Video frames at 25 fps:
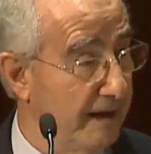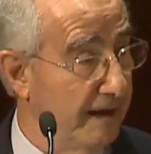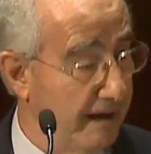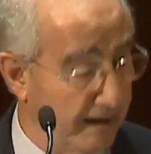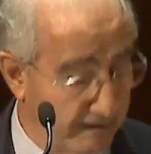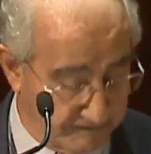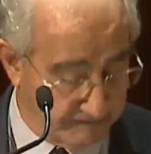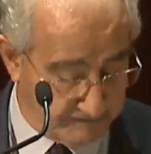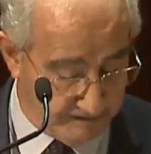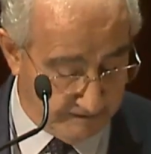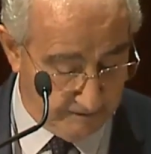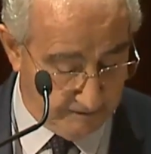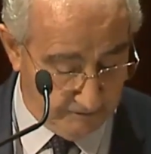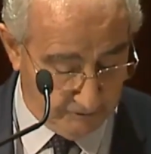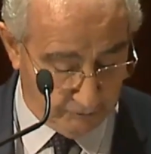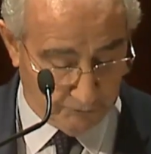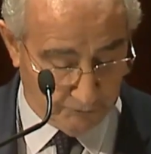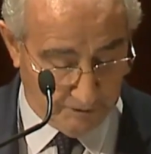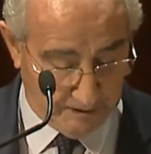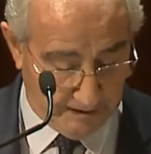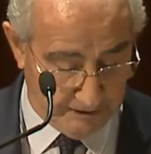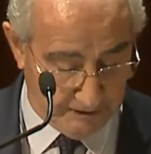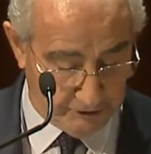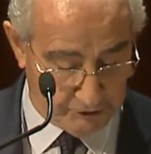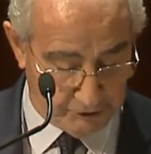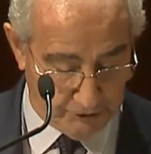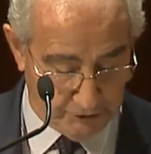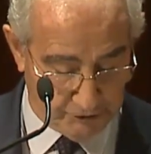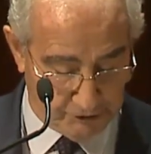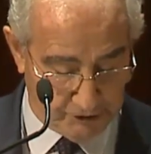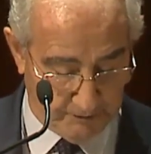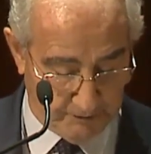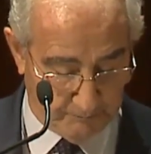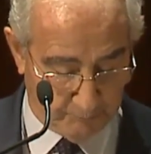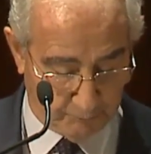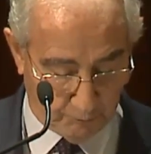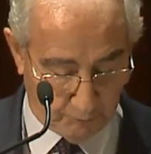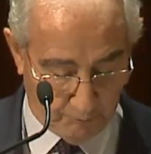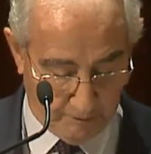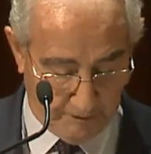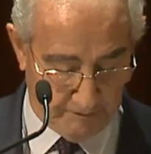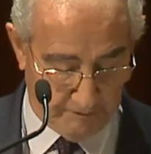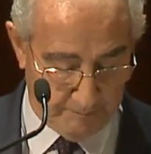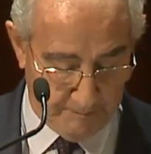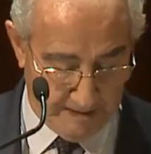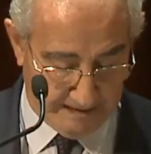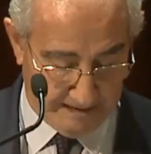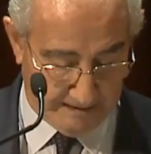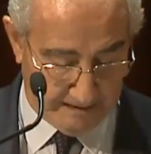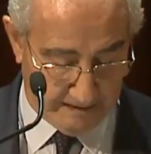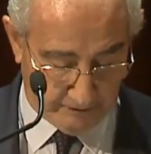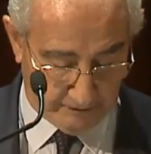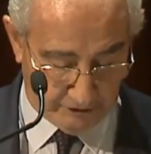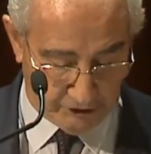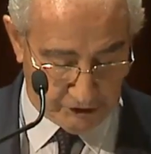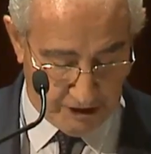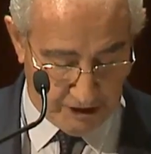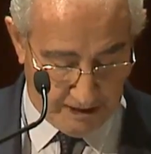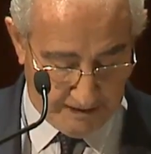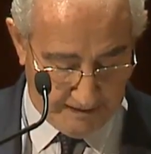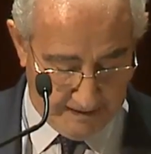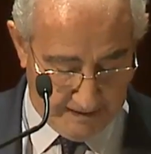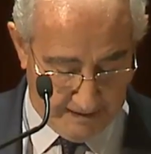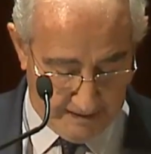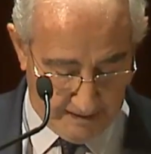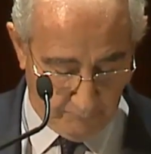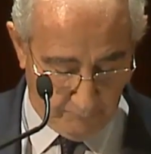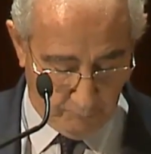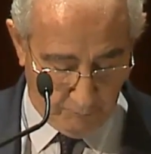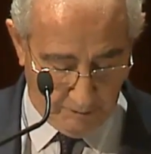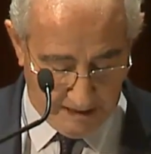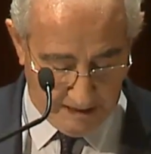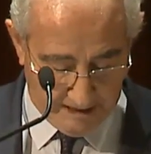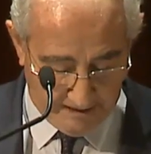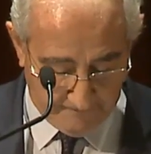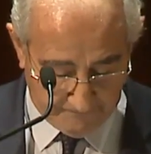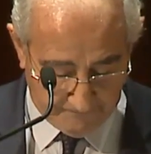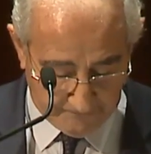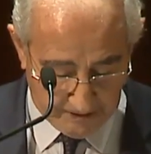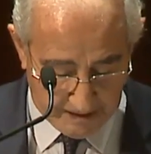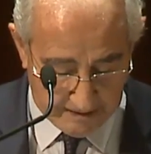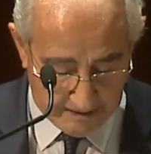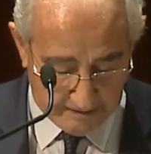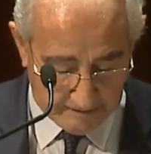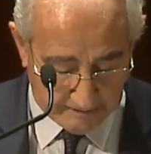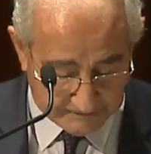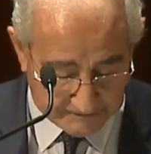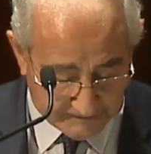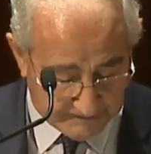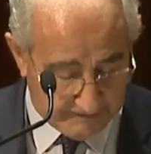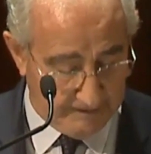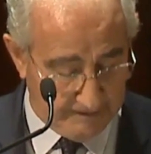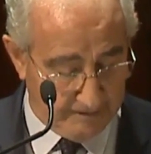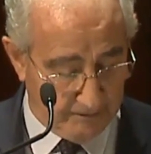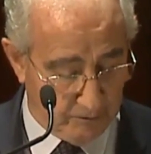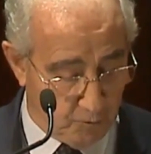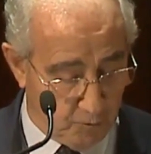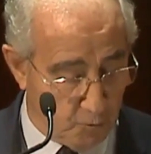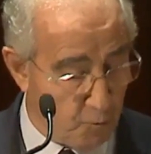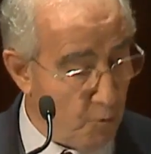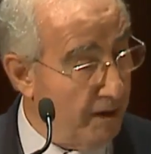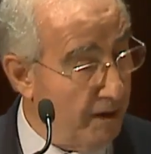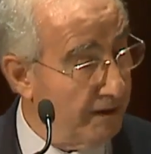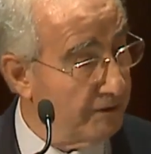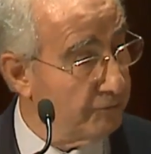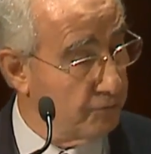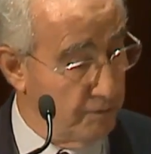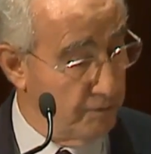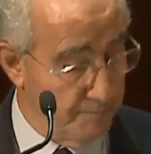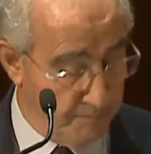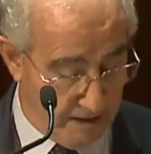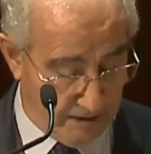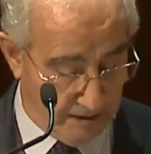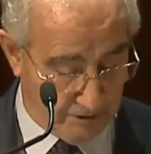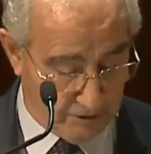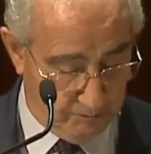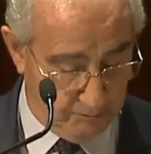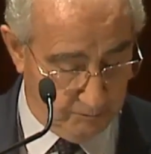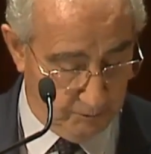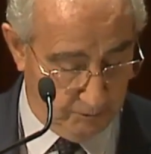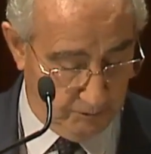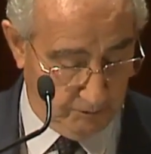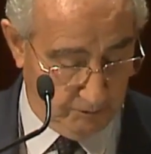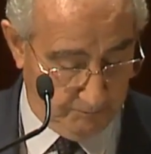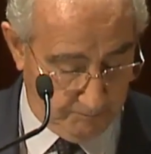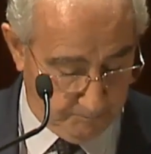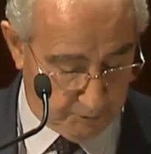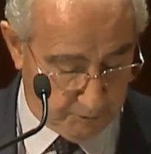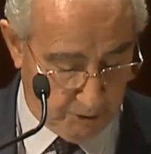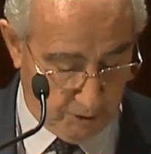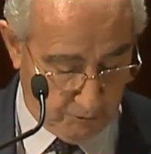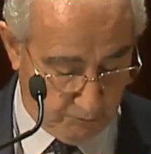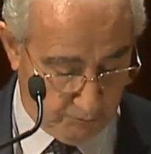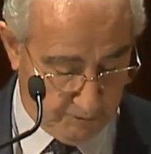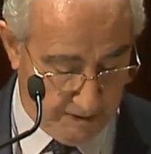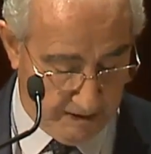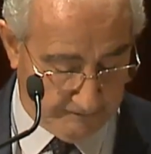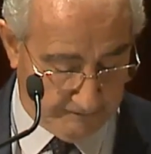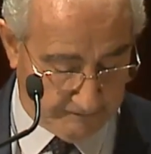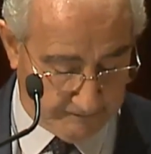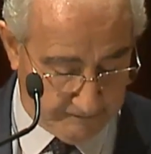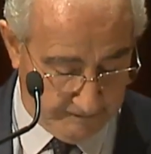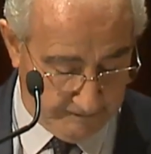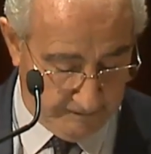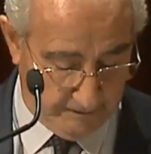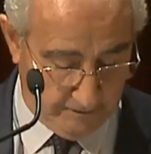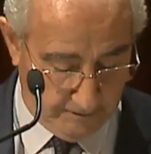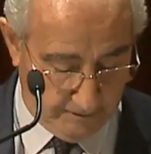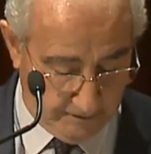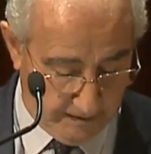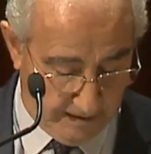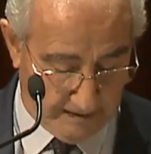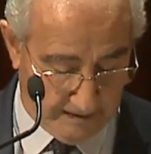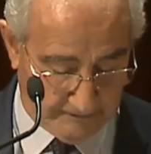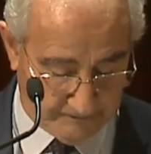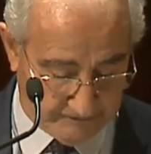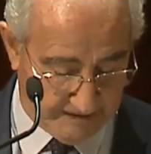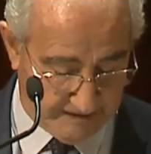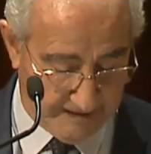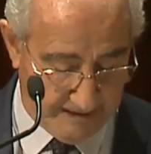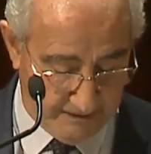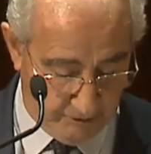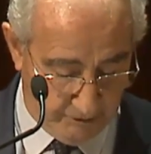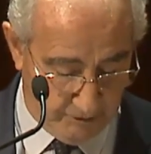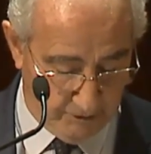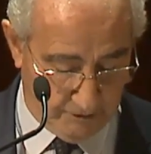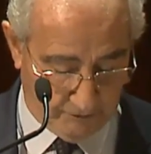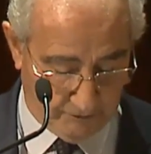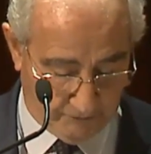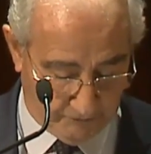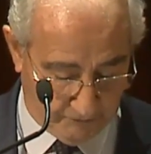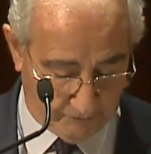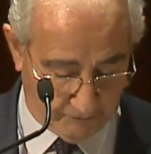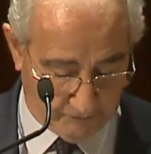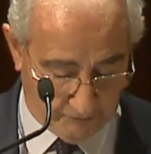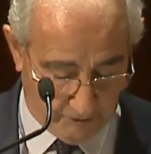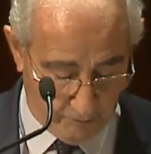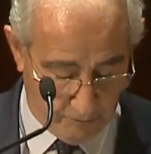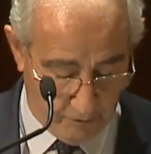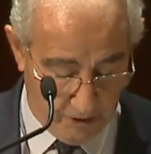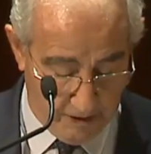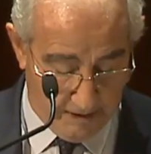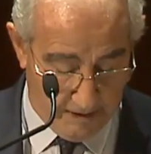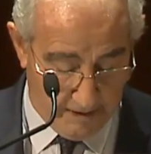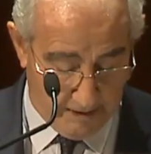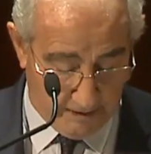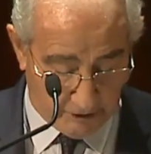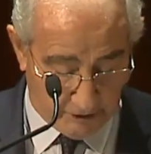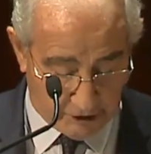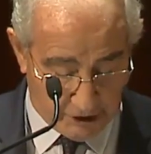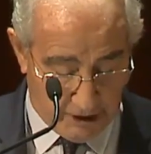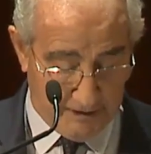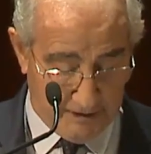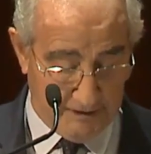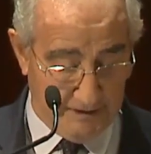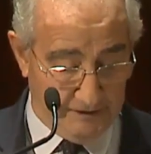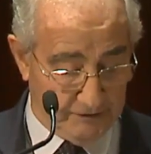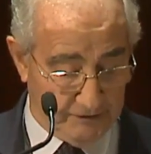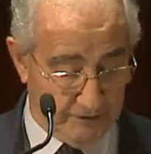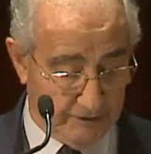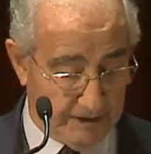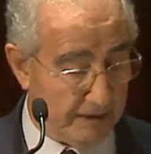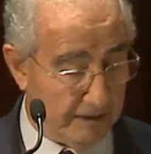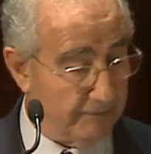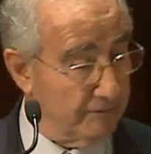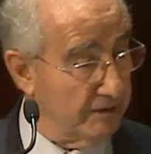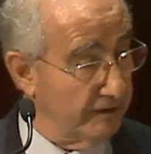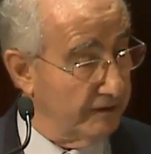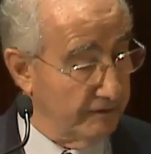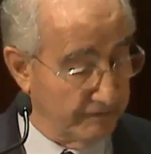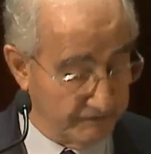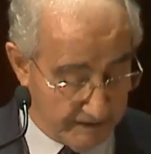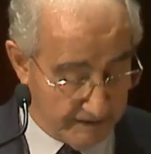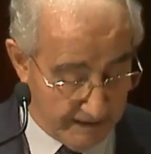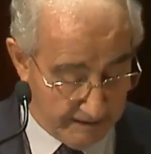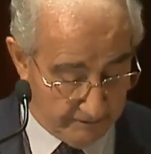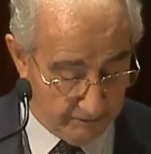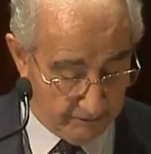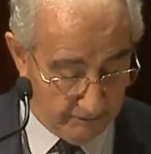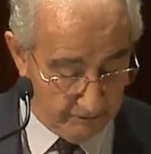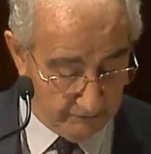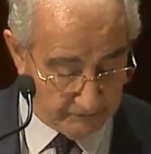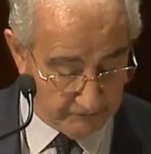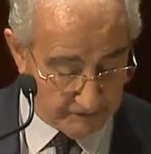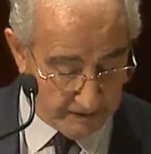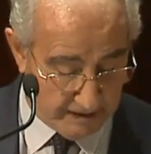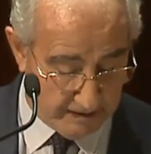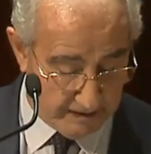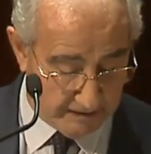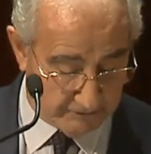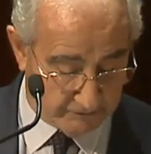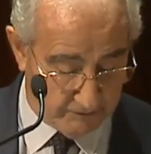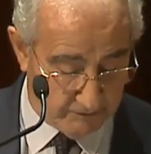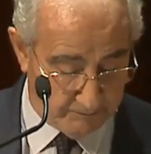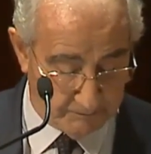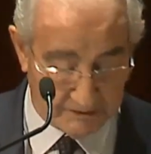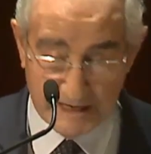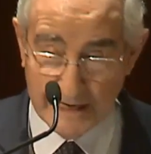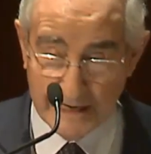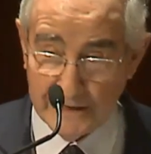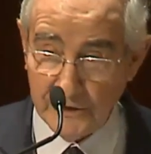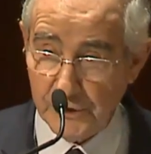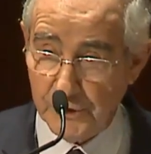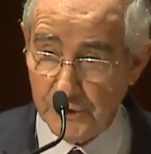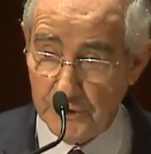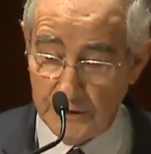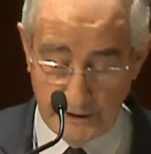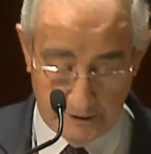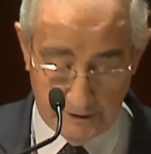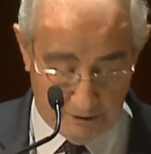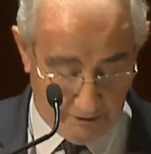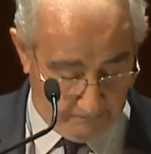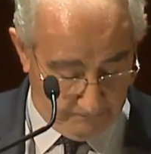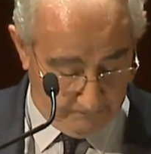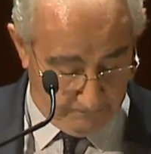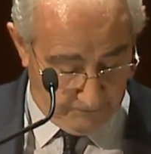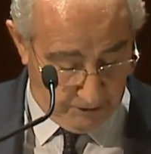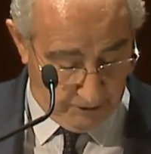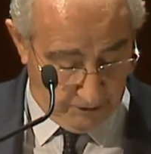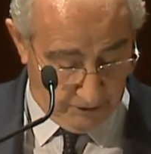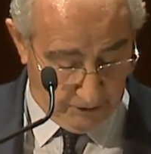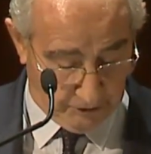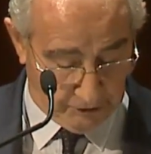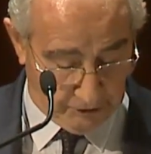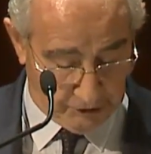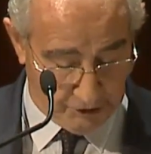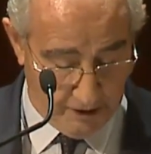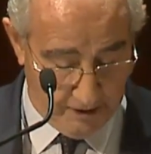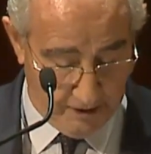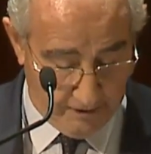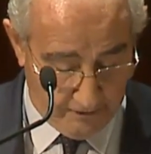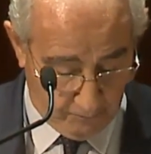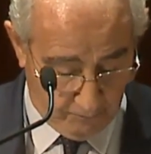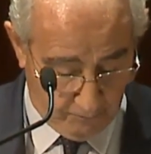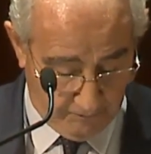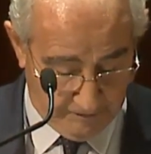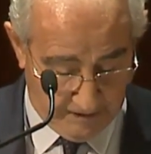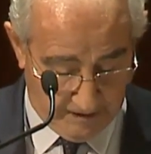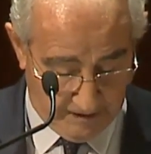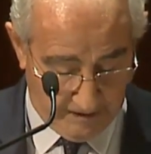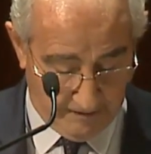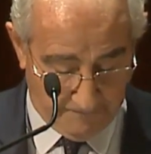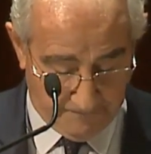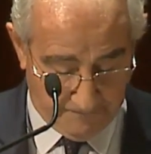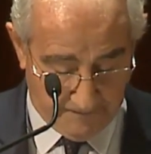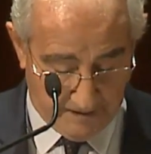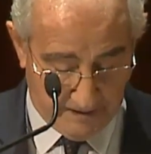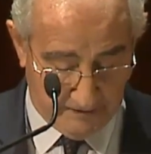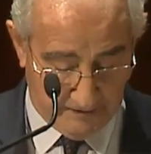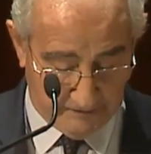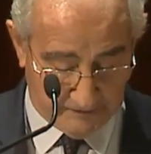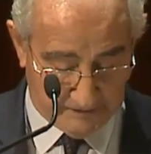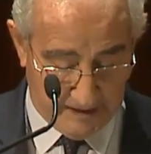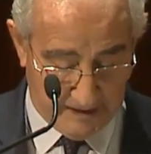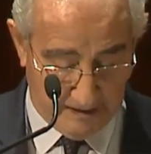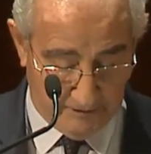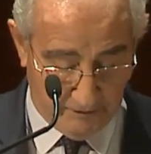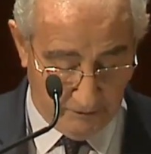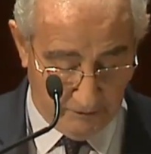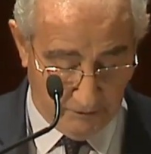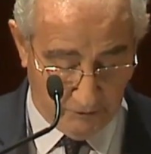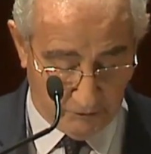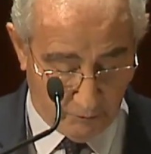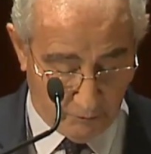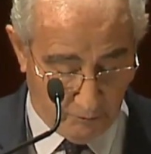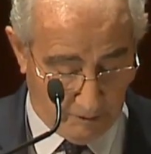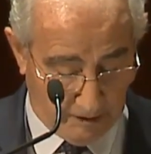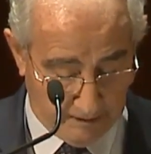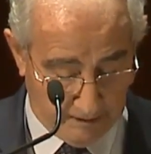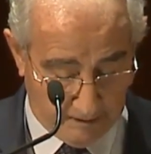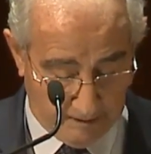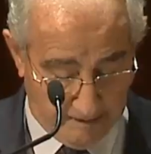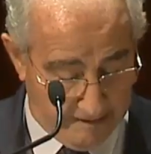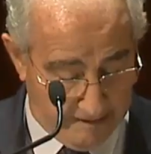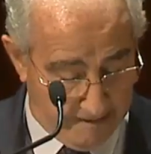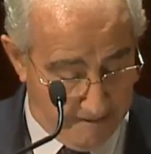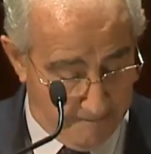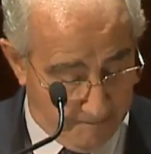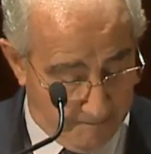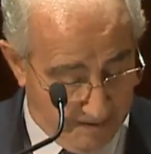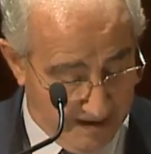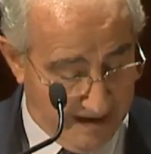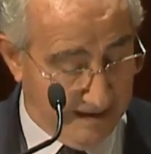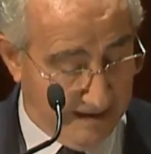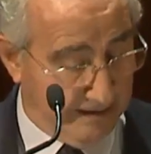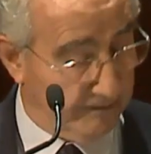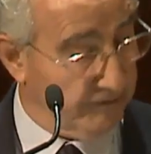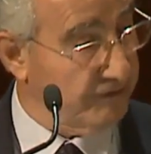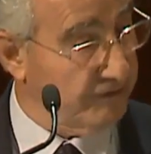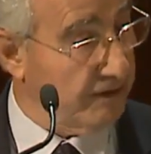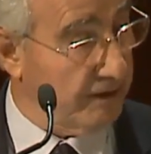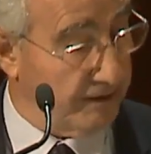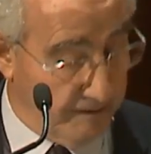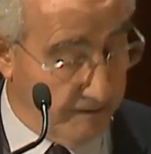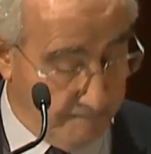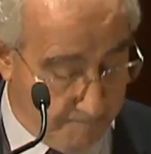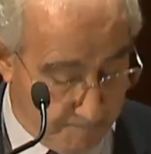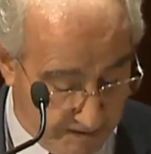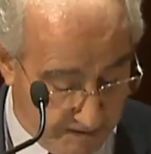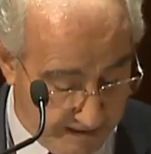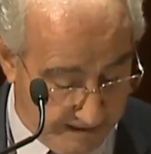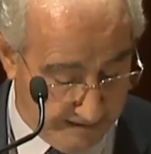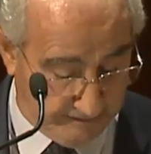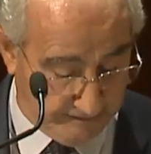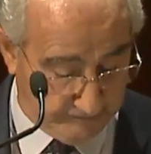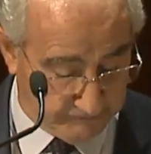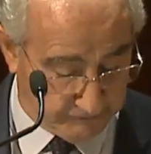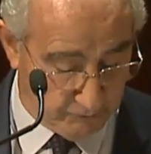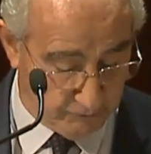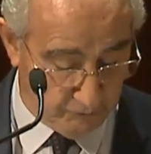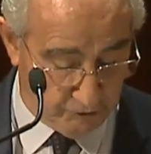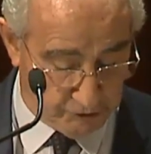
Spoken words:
excellent relationships with mainland China, and we have seen quite remarkable progress in the last 10 years or so. Chinese accounting standards are substantially converged with IFRS standards, while plans are in place